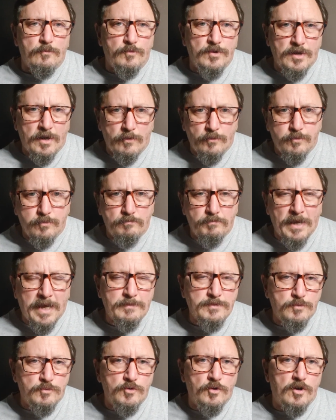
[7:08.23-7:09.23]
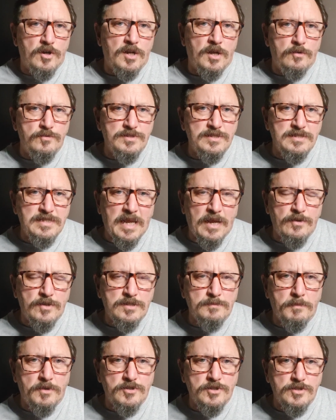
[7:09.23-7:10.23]
you know, perhaps we're not closing
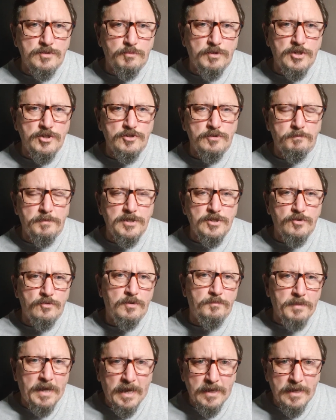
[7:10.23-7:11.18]
down as much as we should be doing.